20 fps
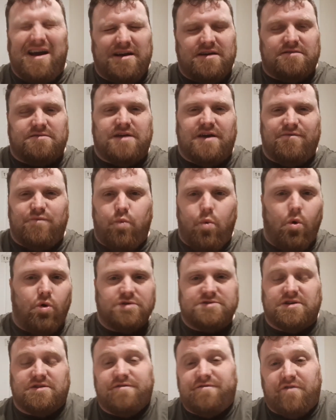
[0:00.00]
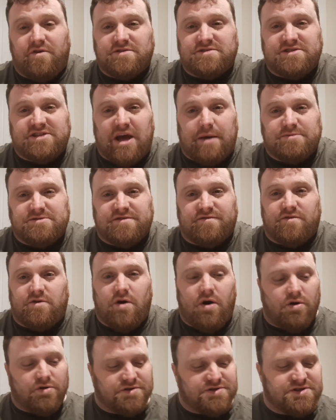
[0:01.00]
they've walked in the footsteps of
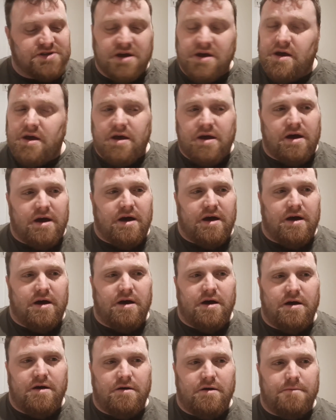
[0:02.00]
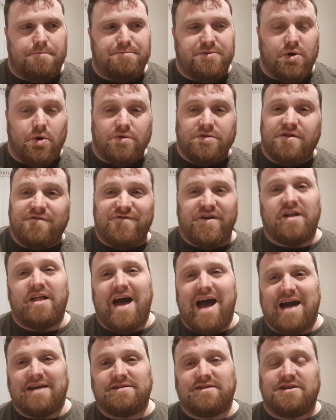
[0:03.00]
gods. Bjorn the
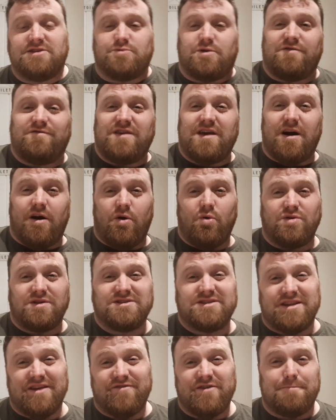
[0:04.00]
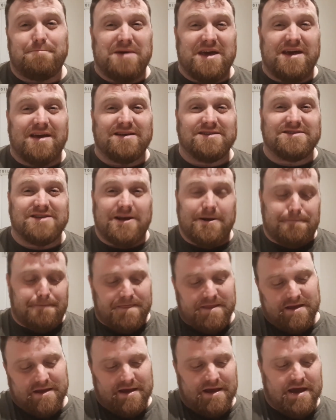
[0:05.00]
Fell-Handed is one of the oldest living beings
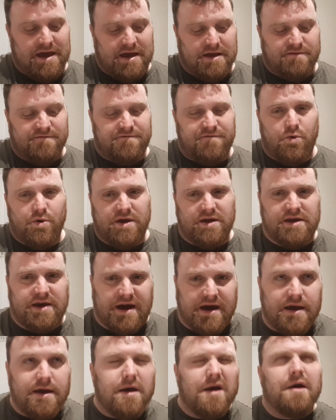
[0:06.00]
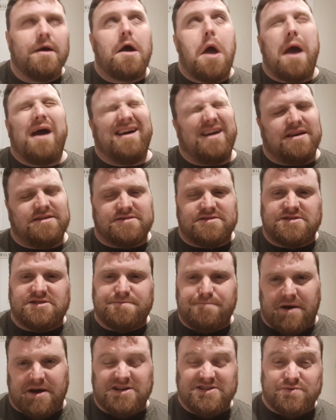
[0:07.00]
in 40k. He's a
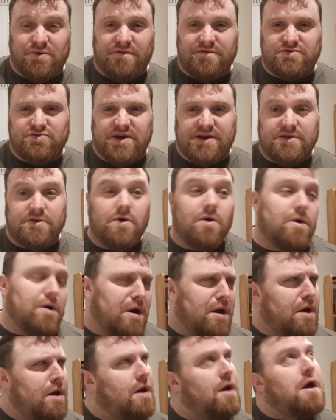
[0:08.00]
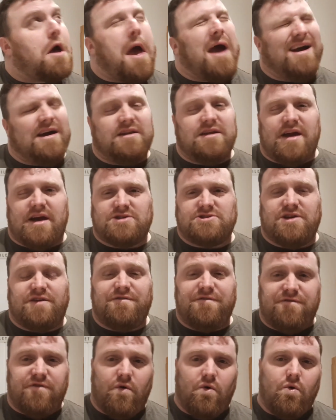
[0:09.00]
Space Wolf dreadnought, and he actually
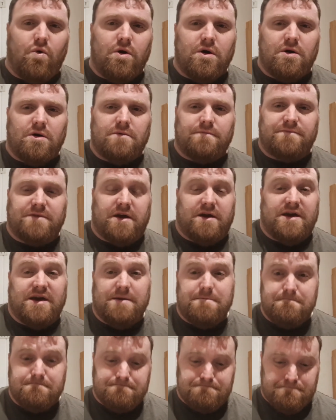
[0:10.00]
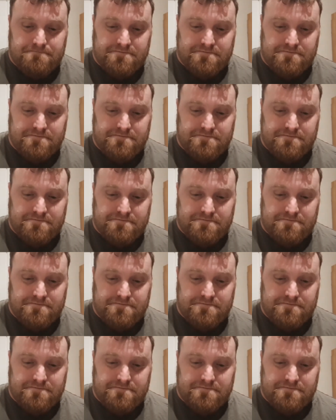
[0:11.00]
fought. He